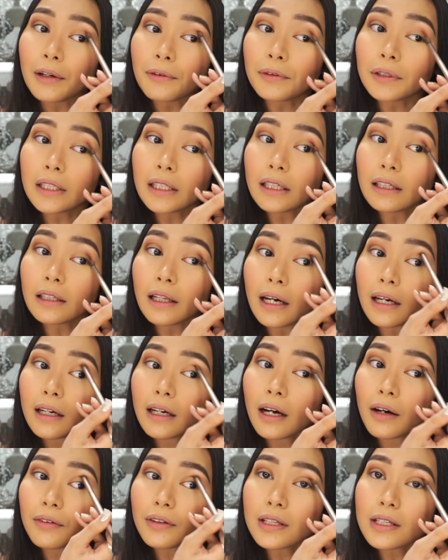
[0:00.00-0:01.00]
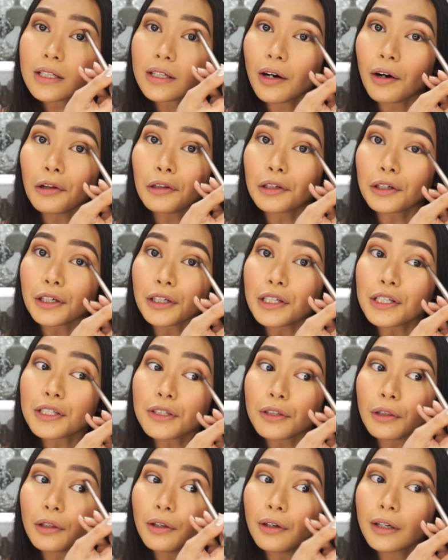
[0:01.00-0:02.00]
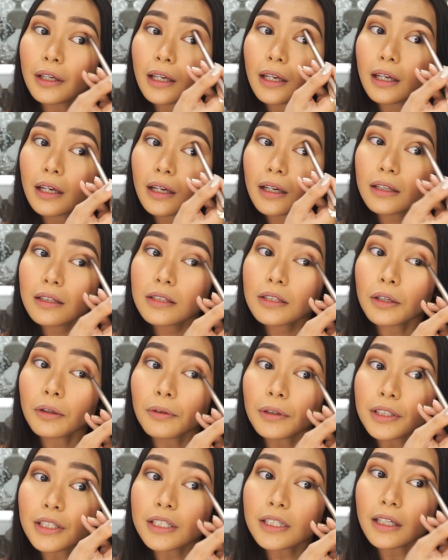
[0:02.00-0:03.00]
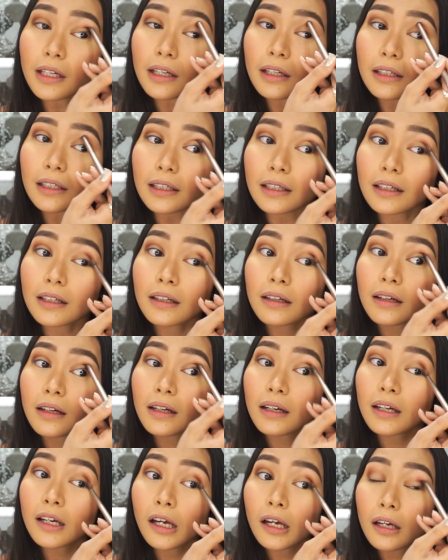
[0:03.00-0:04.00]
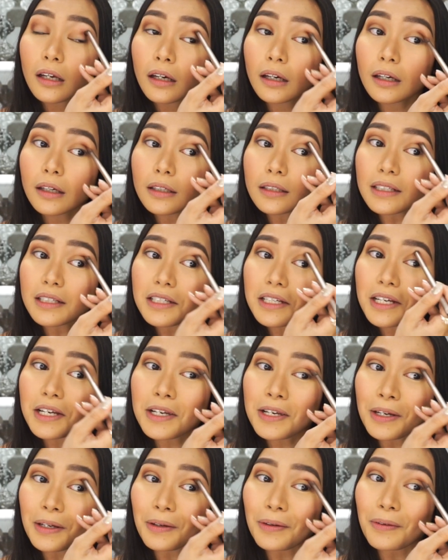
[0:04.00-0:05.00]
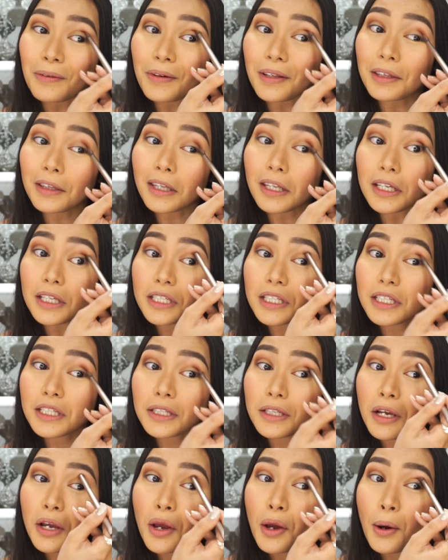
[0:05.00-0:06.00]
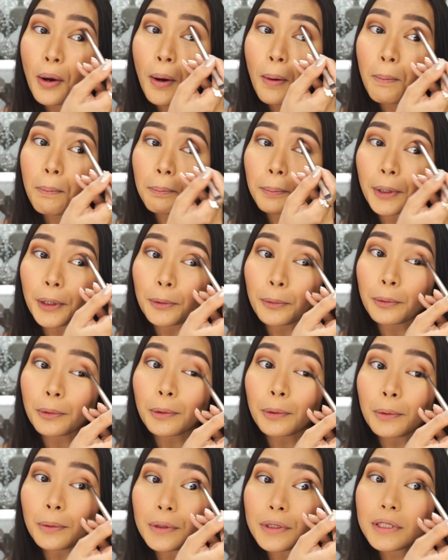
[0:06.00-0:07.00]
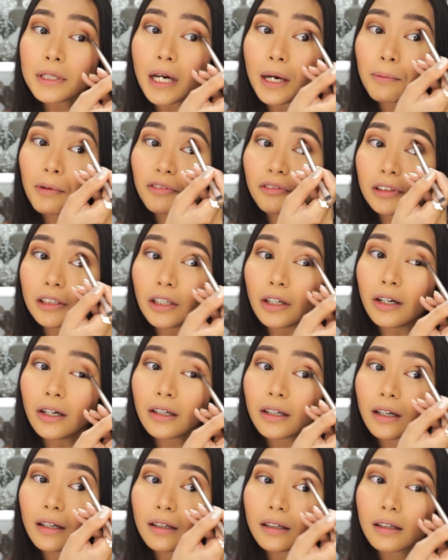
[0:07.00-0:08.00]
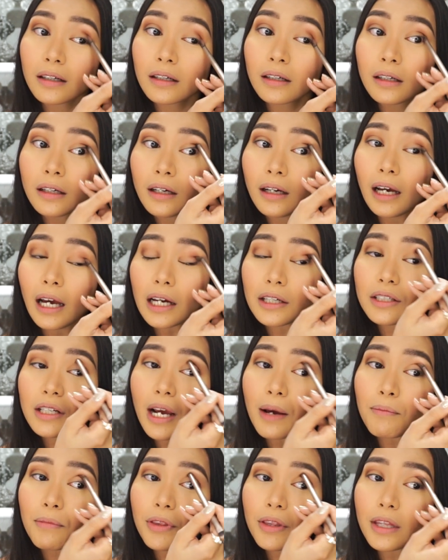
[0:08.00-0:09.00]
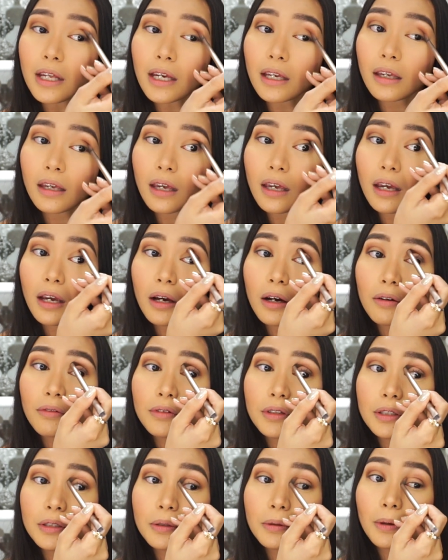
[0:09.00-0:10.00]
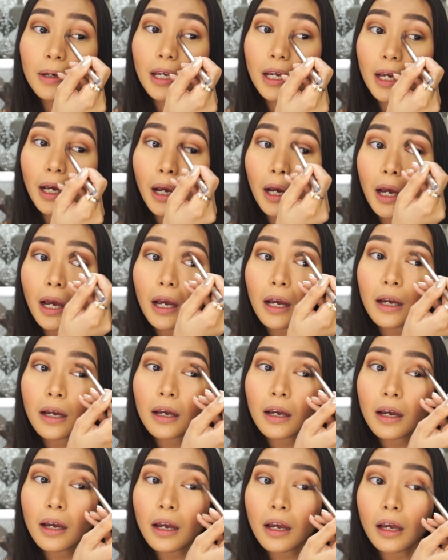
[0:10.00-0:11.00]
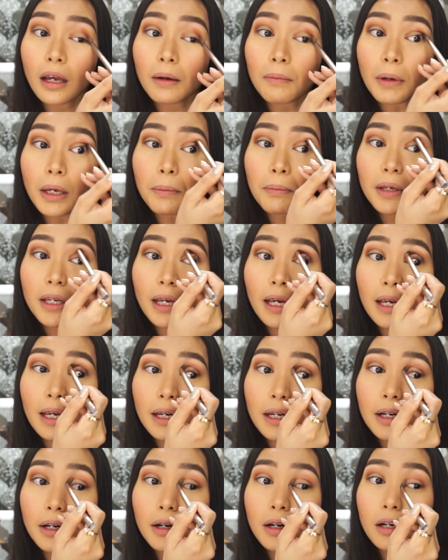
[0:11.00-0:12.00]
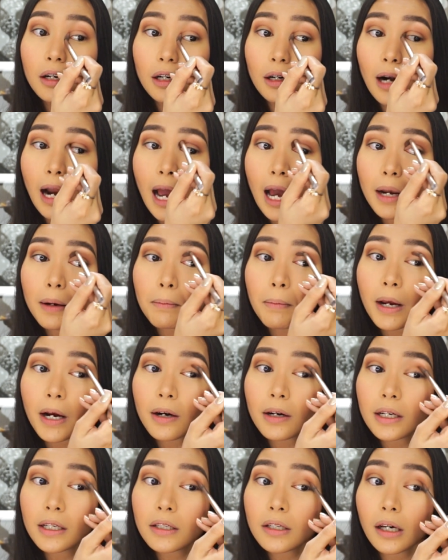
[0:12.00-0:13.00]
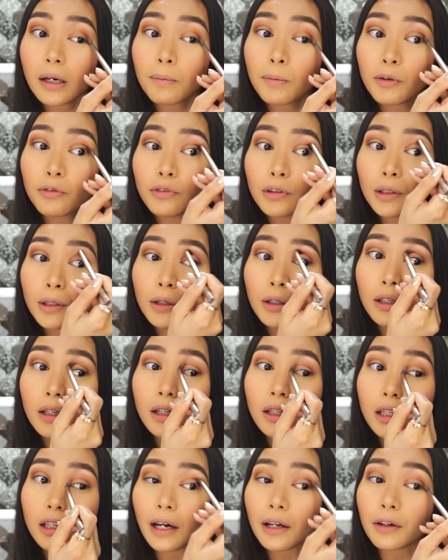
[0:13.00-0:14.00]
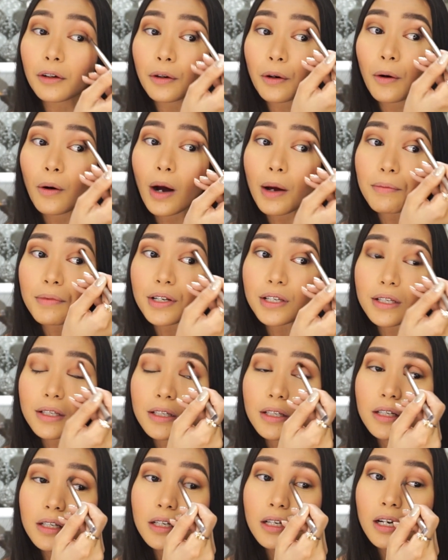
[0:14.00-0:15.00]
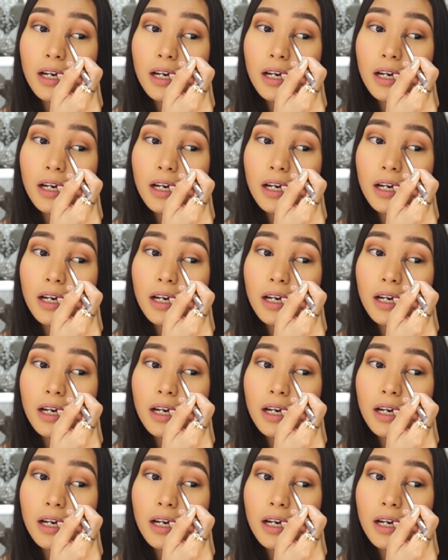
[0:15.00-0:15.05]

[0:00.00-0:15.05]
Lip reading: I really like how this color is looking, so we're just gonna continue with this maroon type of look. Actually, I'm thinking of doing maybe a cranberry type of look. I don't know, I'm just,